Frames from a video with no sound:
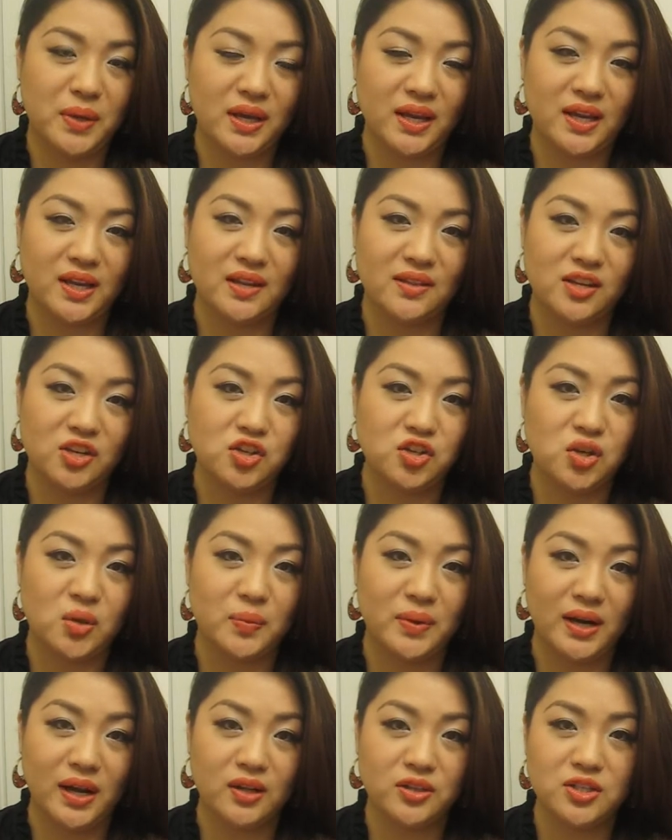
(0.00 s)
pick it and they
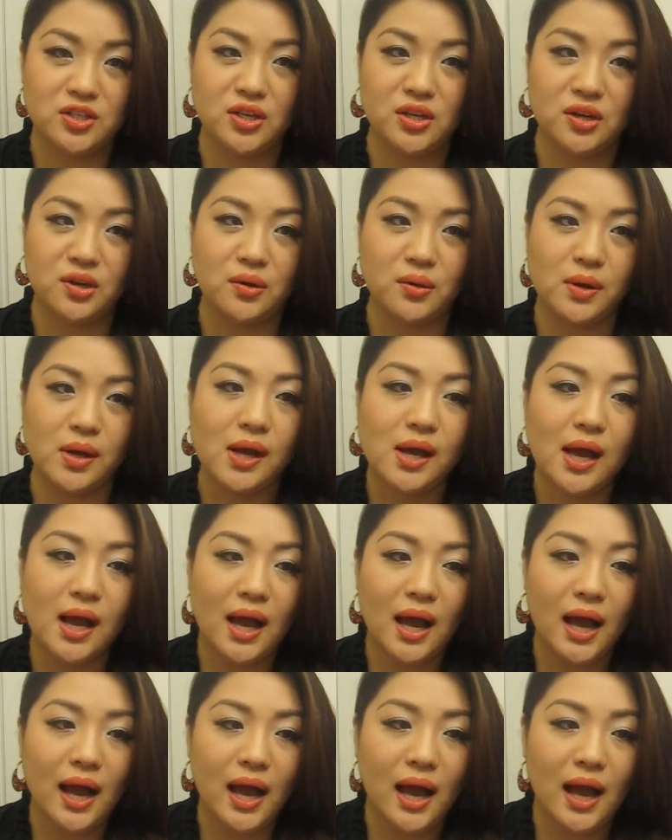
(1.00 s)
ship it out to you.
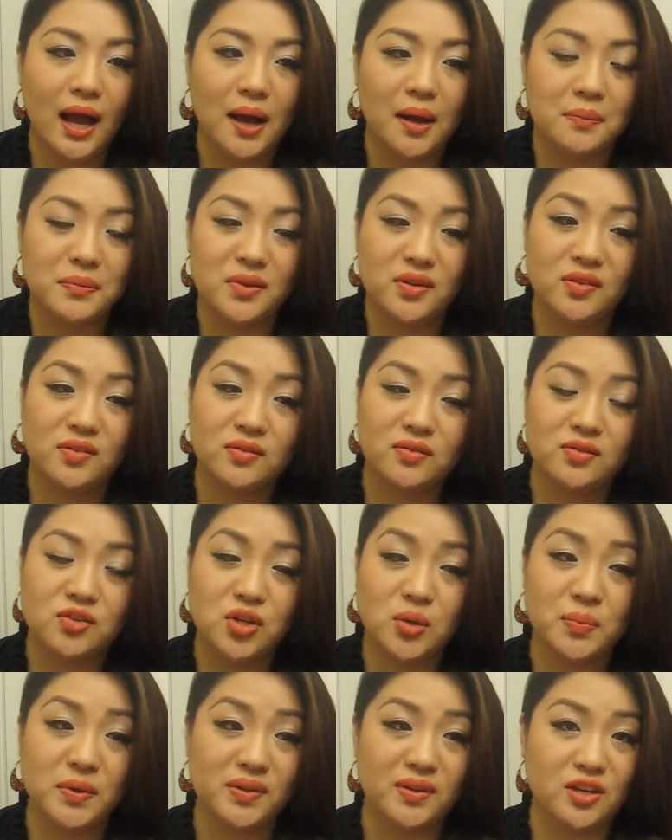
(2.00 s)
Um, the
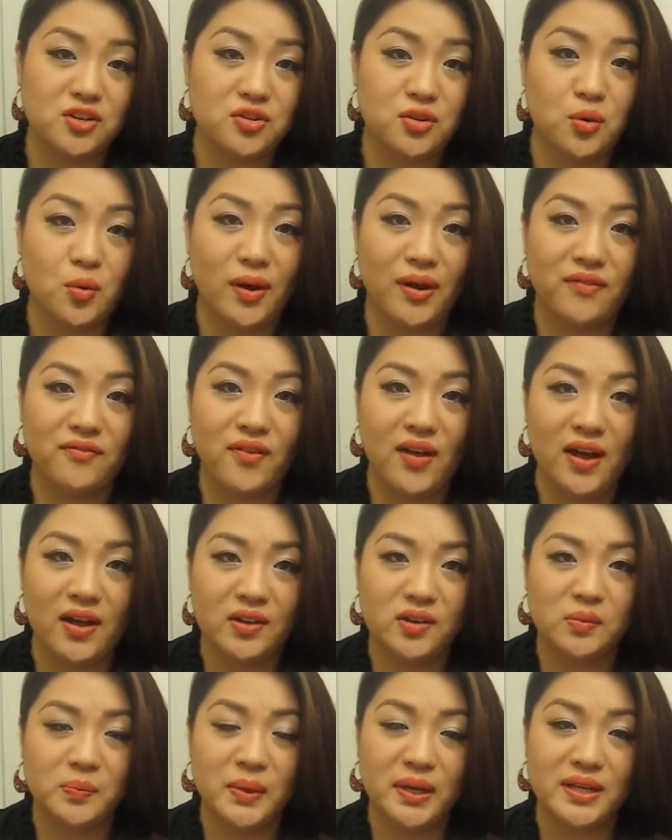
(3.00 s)
shipping is actually quite
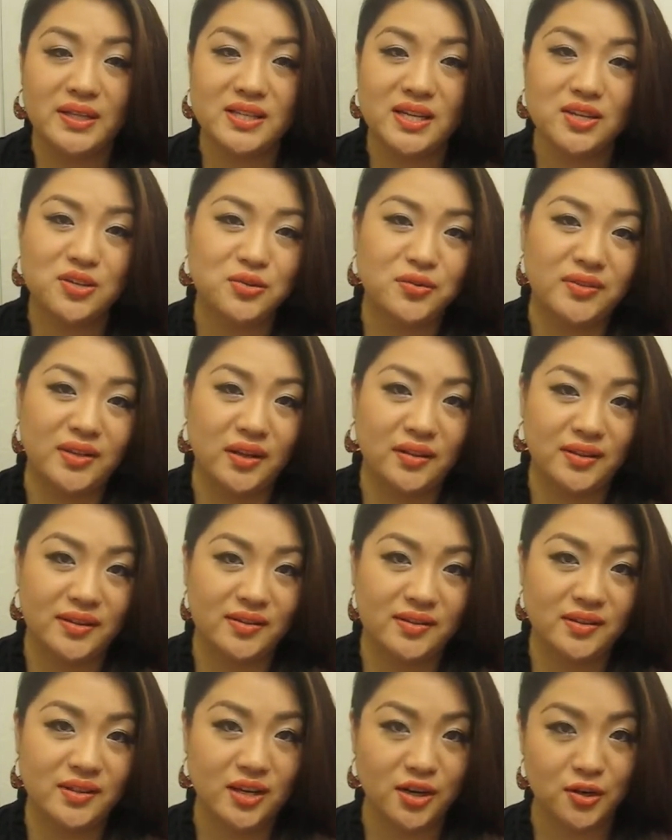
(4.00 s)
fast, but they do sell
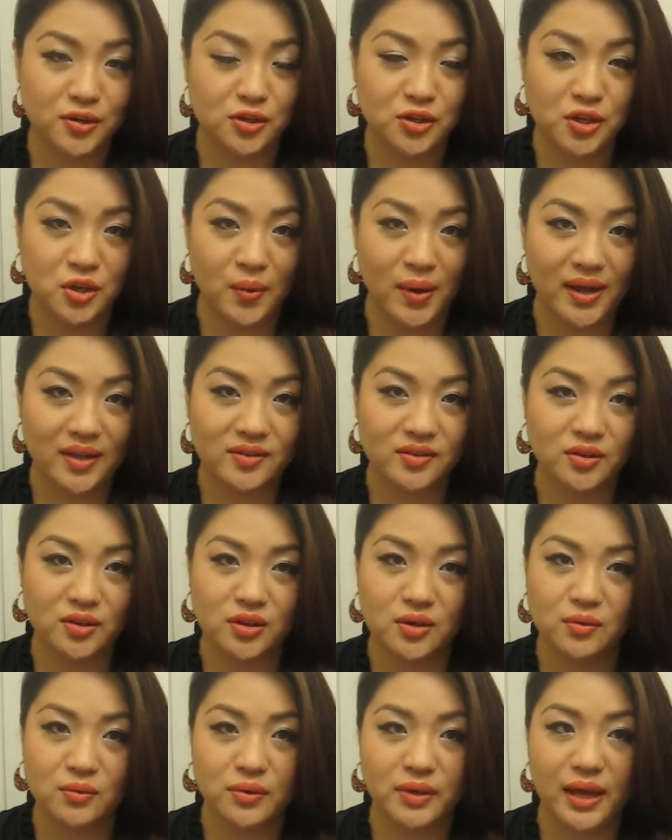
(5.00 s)
this here in the U.S., so
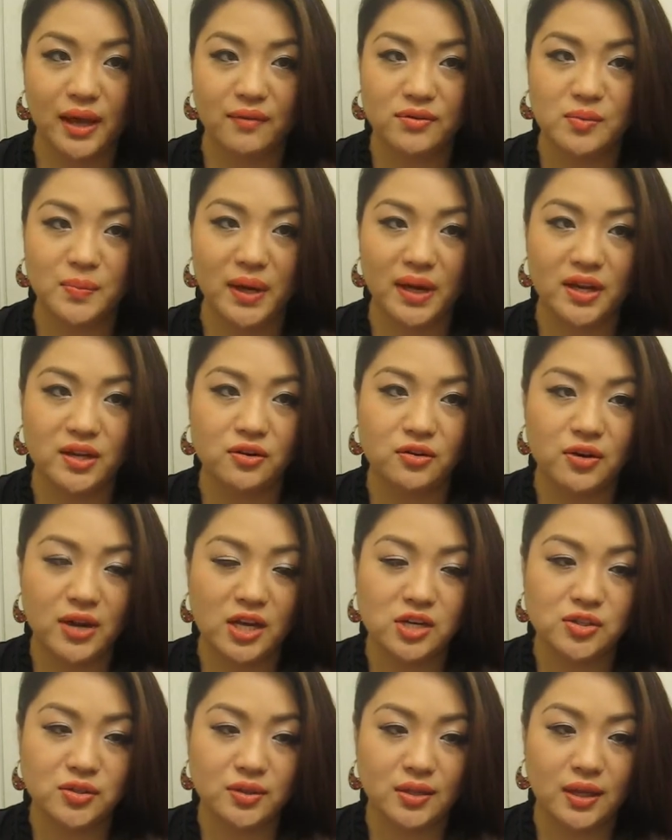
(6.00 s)
you don't really have to buy it
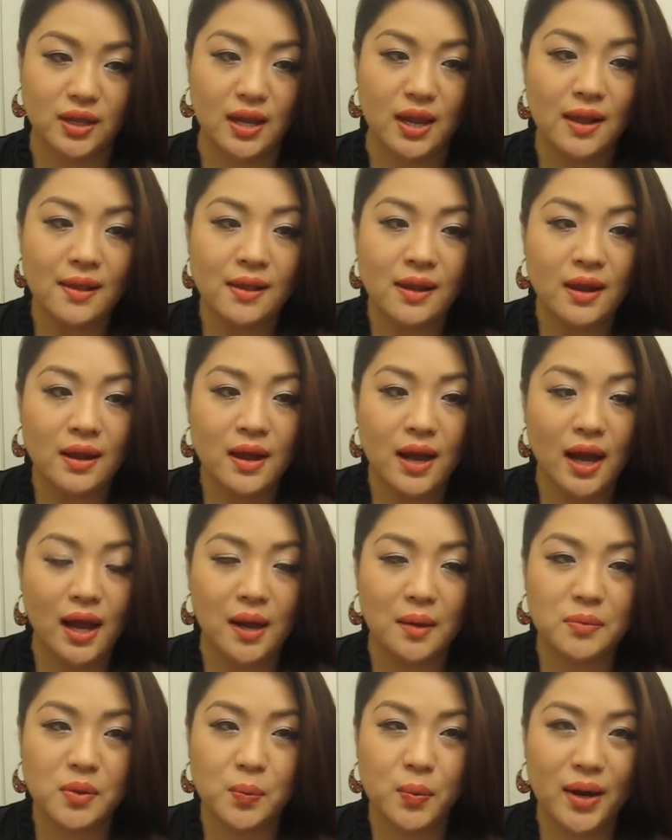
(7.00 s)
internationally.
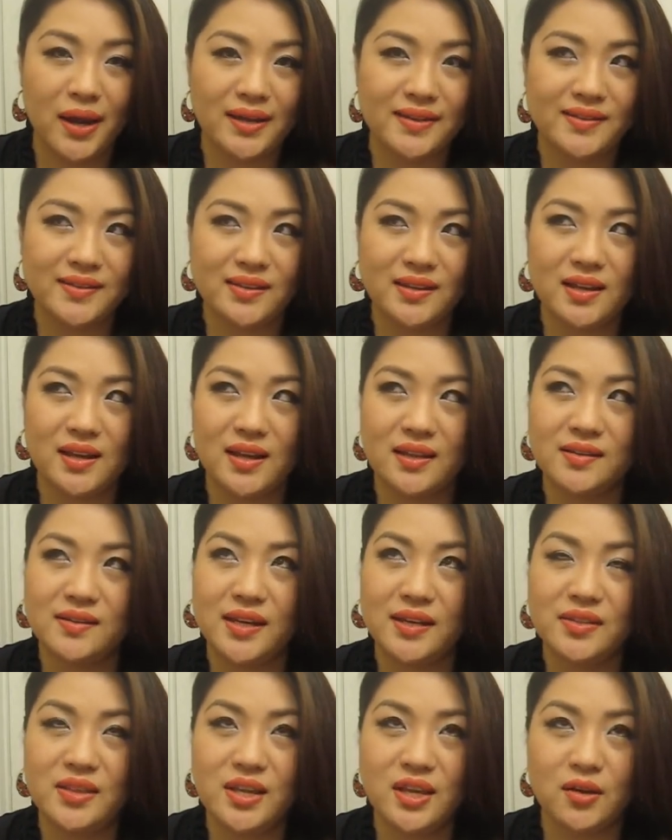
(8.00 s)
Um, the price is,
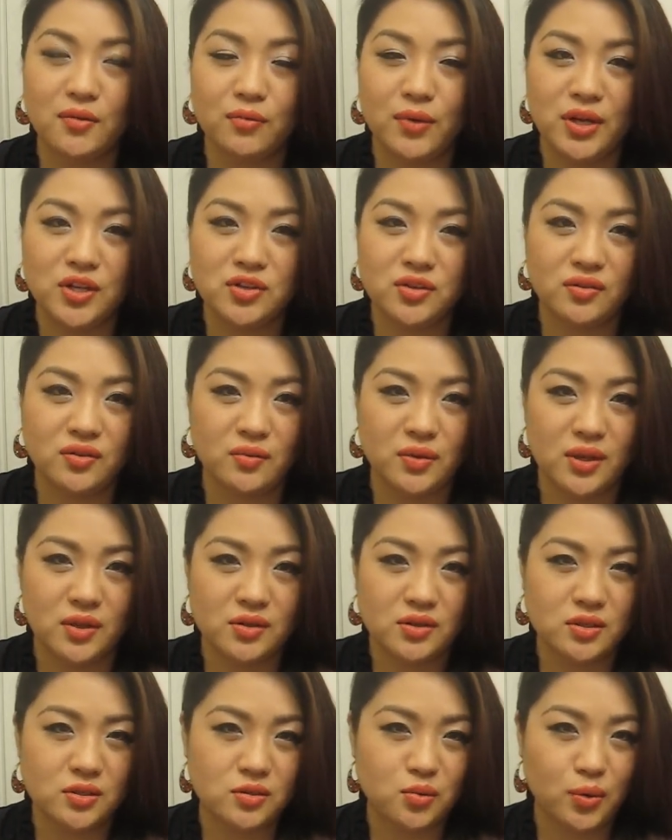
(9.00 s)
I think it ranges in
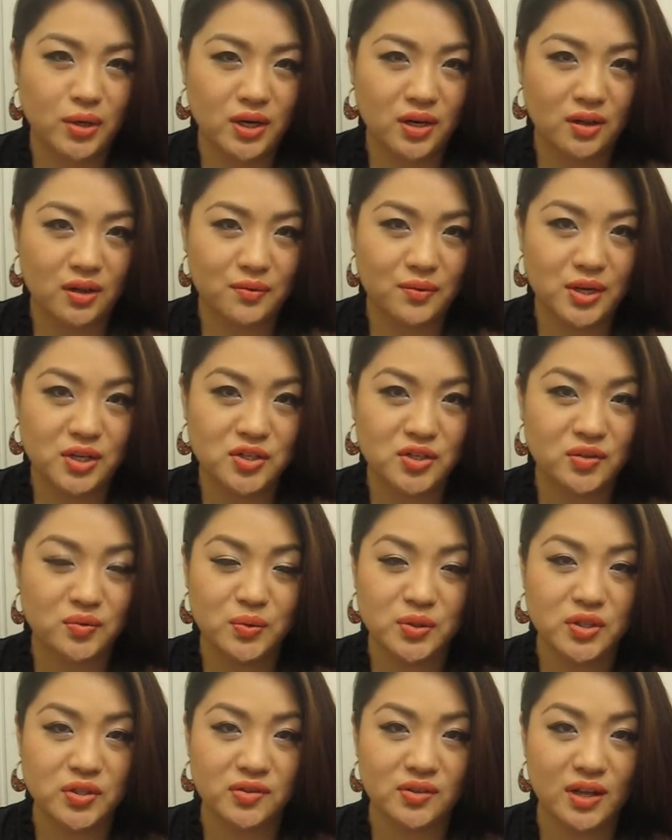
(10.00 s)
the $20 ranges,
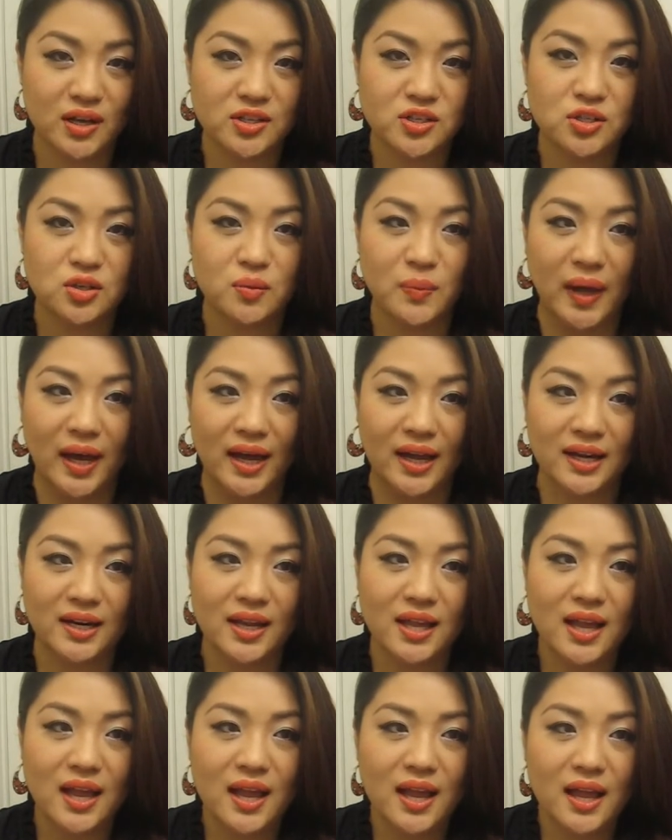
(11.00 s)
which is not too bad.